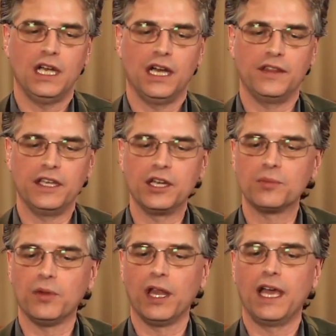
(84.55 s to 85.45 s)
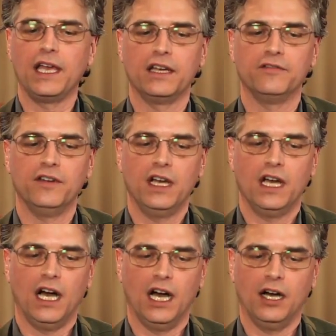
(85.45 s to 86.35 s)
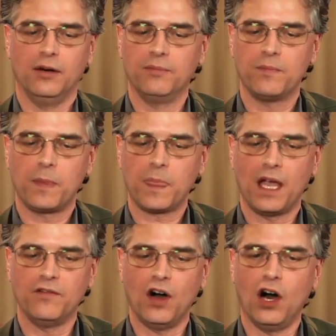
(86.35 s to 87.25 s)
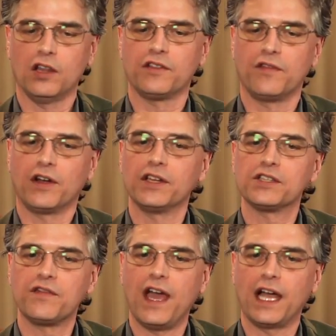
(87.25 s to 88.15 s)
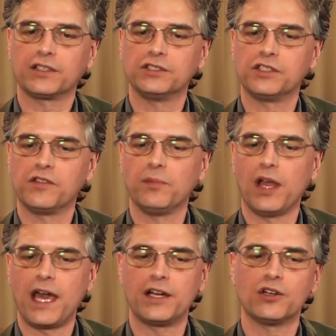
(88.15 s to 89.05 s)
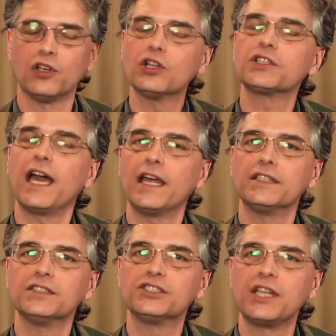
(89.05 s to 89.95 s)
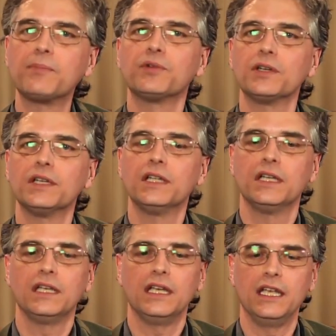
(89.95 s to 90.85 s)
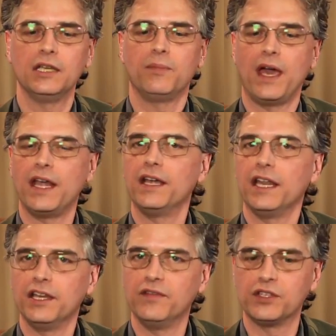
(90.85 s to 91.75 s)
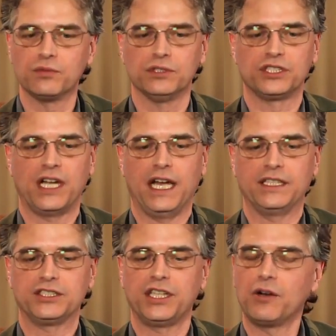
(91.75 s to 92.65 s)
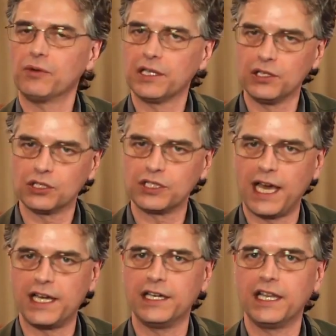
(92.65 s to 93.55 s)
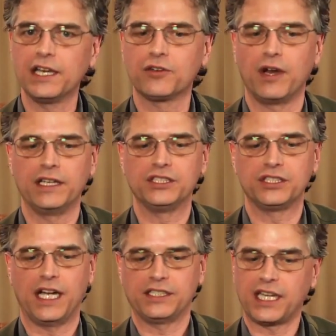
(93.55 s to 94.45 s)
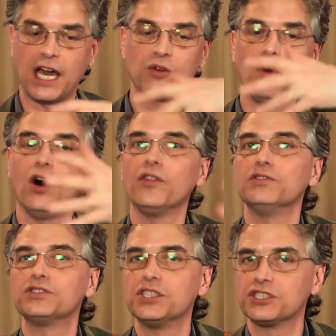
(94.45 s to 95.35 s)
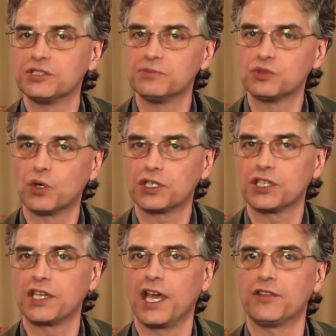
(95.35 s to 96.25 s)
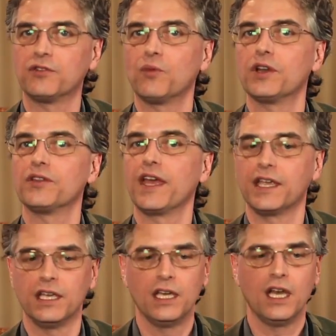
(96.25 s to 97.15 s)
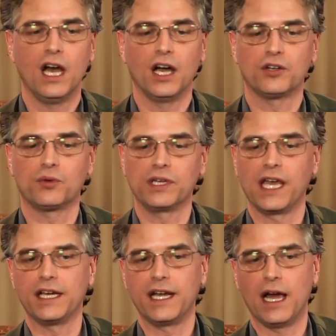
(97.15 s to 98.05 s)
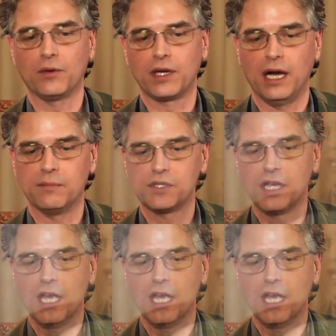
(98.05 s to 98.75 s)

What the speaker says: the interplay of all of the various factors of the planet are looked at in separate, independent, individual science, not really looked at in integrated science. How do all those systems work together, and what do they create in outcomes?